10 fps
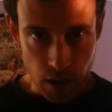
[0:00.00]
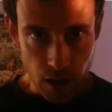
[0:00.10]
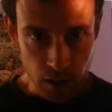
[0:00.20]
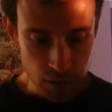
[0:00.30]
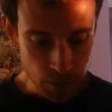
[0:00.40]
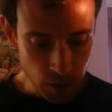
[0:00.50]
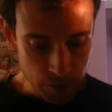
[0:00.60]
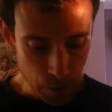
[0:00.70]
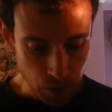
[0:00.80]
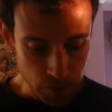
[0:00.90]
Under
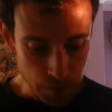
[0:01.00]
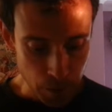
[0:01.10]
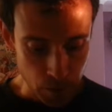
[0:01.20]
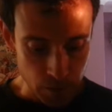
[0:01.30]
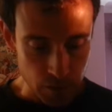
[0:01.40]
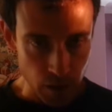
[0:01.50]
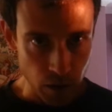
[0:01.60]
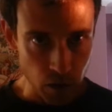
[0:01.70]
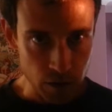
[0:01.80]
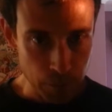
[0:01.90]
first past the post, a
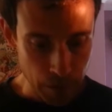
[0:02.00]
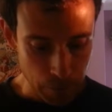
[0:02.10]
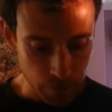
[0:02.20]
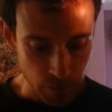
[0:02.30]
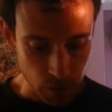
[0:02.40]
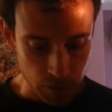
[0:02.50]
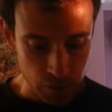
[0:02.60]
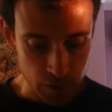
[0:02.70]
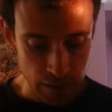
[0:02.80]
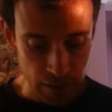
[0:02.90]
lot of people vote
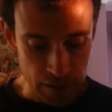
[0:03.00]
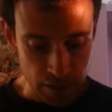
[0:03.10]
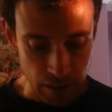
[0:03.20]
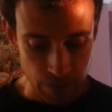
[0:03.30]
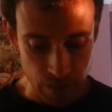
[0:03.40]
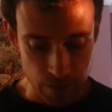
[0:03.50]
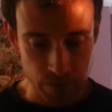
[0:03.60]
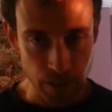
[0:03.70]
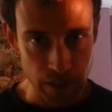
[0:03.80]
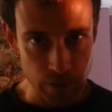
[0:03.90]
strategically for their
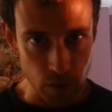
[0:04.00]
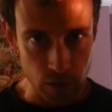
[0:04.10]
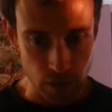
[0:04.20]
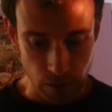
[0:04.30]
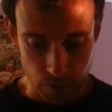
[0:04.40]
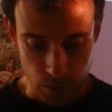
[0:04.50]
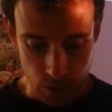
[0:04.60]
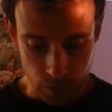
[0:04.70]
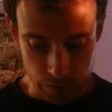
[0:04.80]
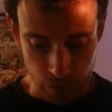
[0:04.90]
favourite of the
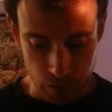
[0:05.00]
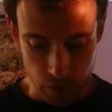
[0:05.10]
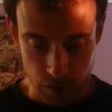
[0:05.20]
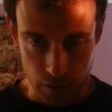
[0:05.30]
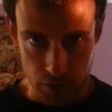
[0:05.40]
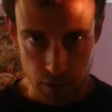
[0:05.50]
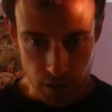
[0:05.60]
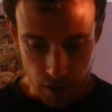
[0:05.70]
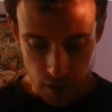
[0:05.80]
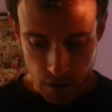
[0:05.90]
two frontrunners.
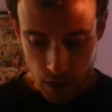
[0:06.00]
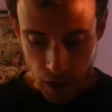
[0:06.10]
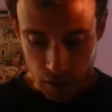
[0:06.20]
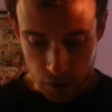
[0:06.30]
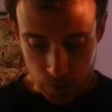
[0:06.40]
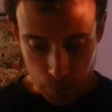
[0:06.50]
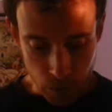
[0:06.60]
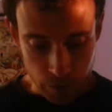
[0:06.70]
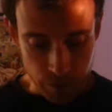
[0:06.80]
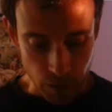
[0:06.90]
Under
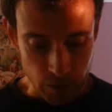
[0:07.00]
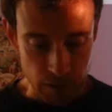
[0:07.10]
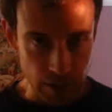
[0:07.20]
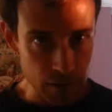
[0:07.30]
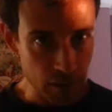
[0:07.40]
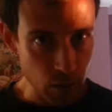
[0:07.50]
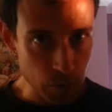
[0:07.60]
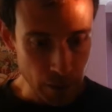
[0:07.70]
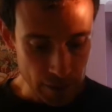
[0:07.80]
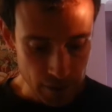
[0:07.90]
approval voting, it still
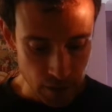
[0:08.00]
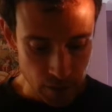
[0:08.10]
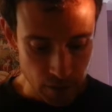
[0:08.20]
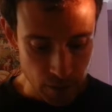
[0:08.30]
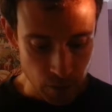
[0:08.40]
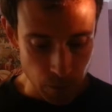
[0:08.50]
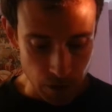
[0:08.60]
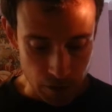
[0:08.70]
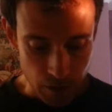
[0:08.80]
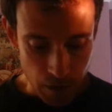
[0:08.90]
makes sense to do
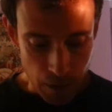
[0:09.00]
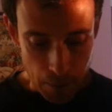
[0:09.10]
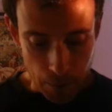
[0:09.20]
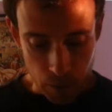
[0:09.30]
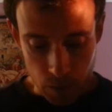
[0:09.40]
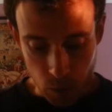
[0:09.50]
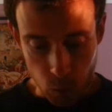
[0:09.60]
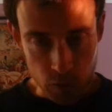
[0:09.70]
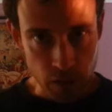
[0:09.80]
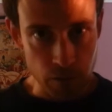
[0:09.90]
this, but you can
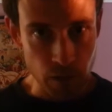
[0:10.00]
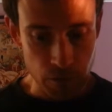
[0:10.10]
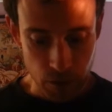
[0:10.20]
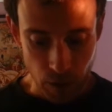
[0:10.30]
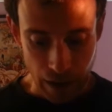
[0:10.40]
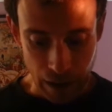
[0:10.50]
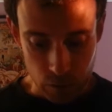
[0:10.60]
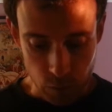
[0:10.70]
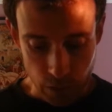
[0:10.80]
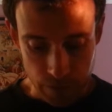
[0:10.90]
also vote for your
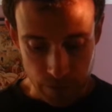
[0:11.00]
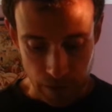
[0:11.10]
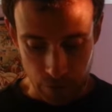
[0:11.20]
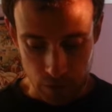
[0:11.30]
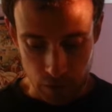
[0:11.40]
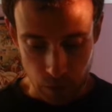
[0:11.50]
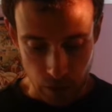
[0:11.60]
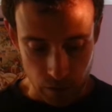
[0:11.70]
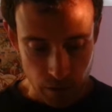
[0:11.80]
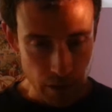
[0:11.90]
outright favourite as
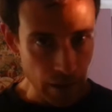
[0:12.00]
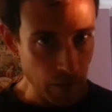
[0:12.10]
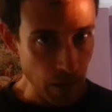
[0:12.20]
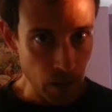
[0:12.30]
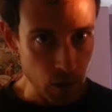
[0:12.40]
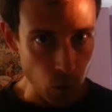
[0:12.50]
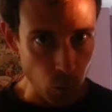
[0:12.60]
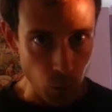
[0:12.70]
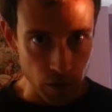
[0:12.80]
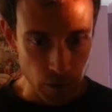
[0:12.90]
well, if they are not
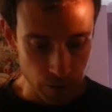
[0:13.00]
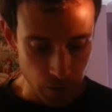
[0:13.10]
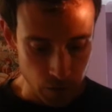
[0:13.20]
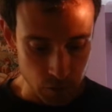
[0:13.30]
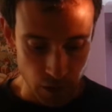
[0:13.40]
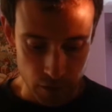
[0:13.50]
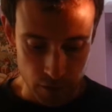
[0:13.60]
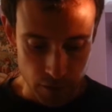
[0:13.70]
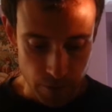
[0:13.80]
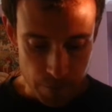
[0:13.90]
one of the frontrunners.